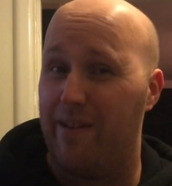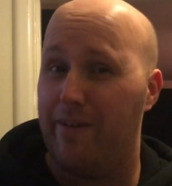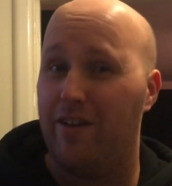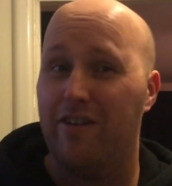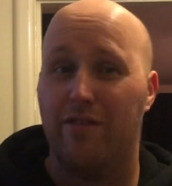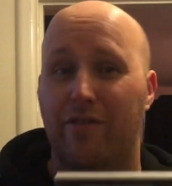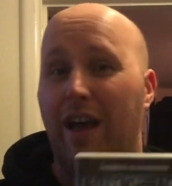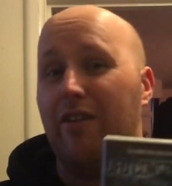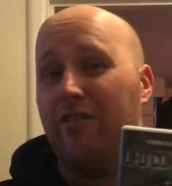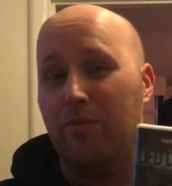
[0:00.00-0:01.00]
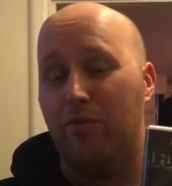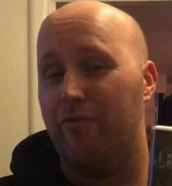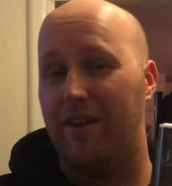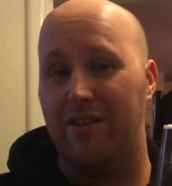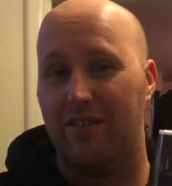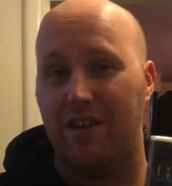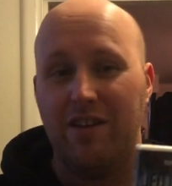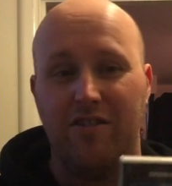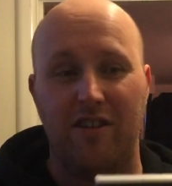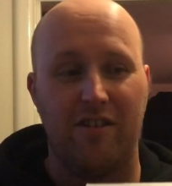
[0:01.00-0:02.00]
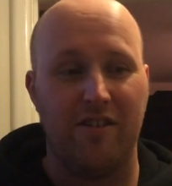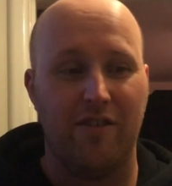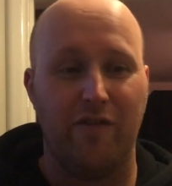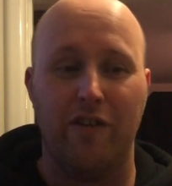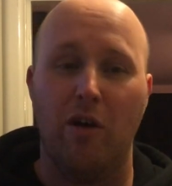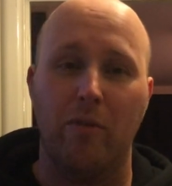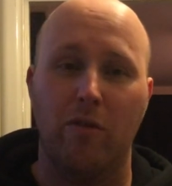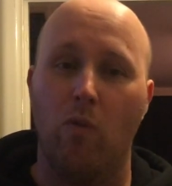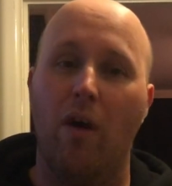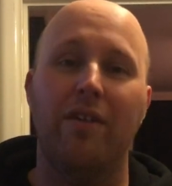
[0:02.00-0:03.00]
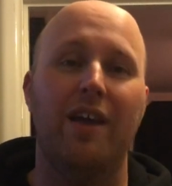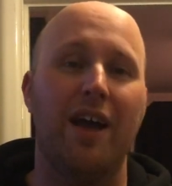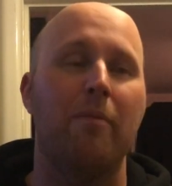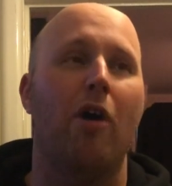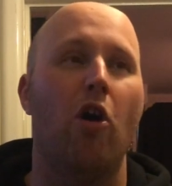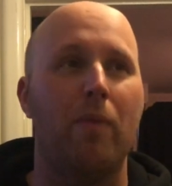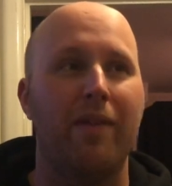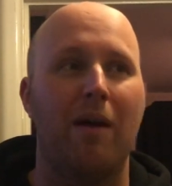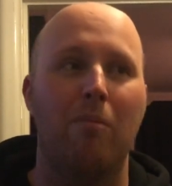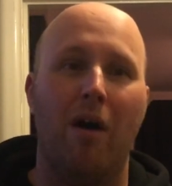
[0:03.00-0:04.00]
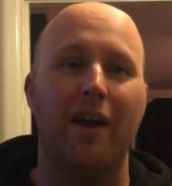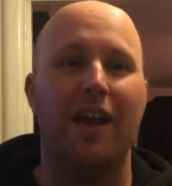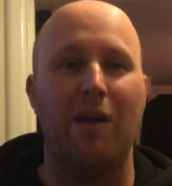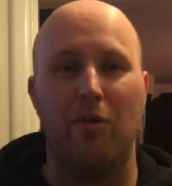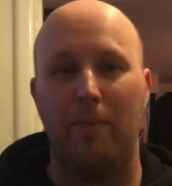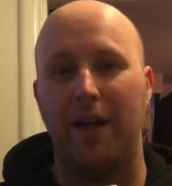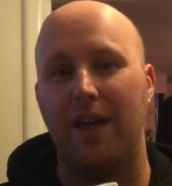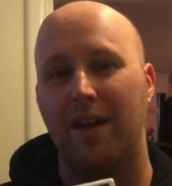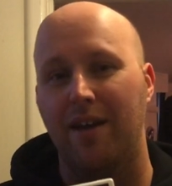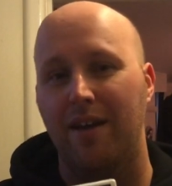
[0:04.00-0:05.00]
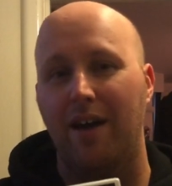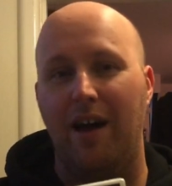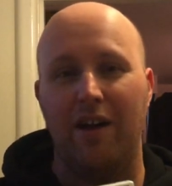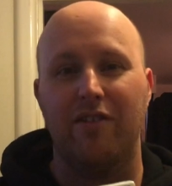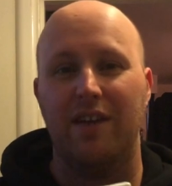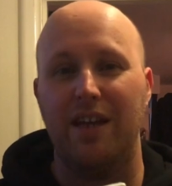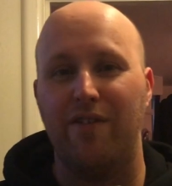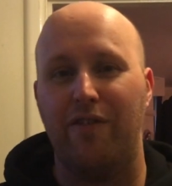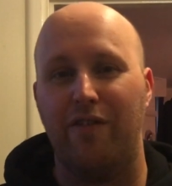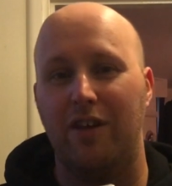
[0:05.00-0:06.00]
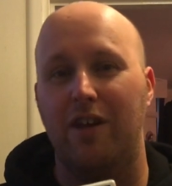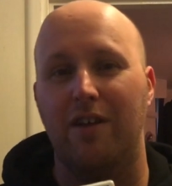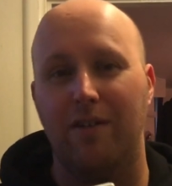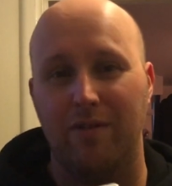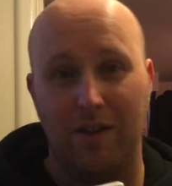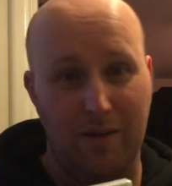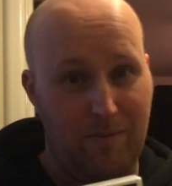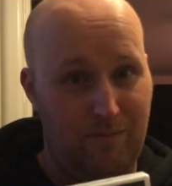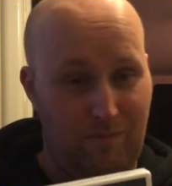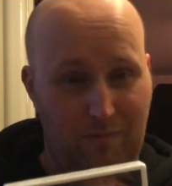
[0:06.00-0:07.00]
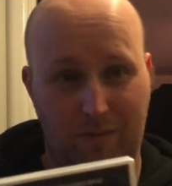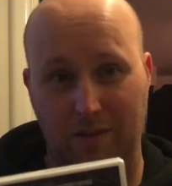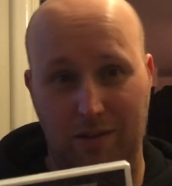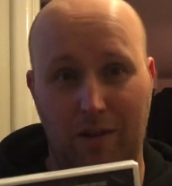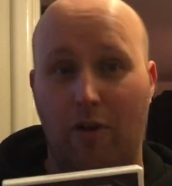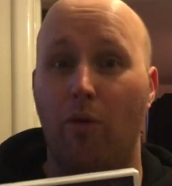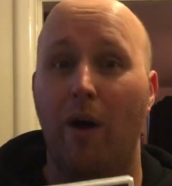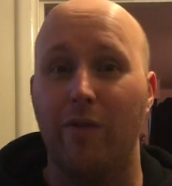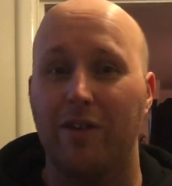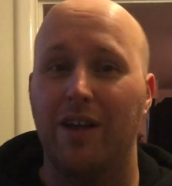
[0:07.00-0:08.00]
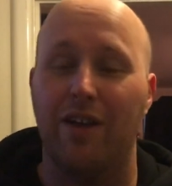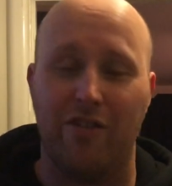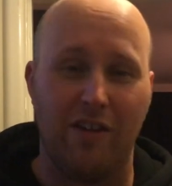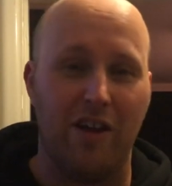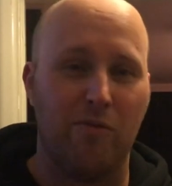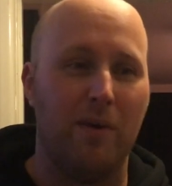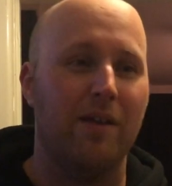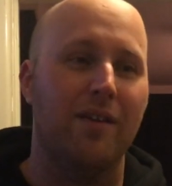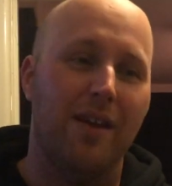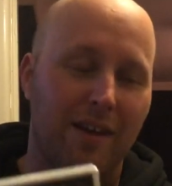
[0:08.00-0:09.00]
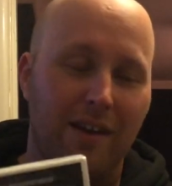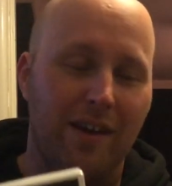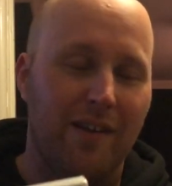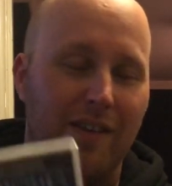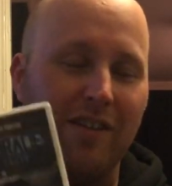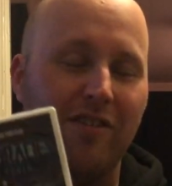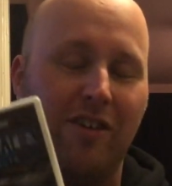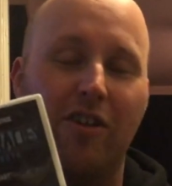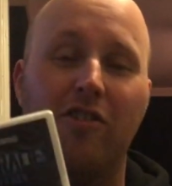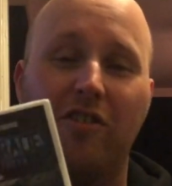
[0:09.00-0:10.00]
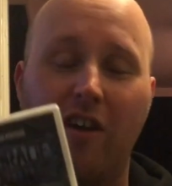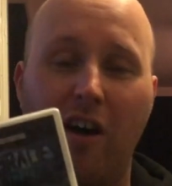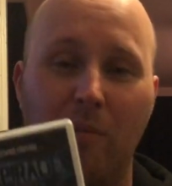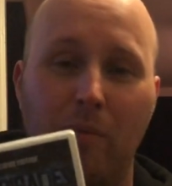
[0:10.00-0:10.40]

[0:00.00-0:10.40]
it because of that simple reason. It's just phenomenal. One day I'm hoping that my name will be underneath the, the the quote as such, but this is a good starting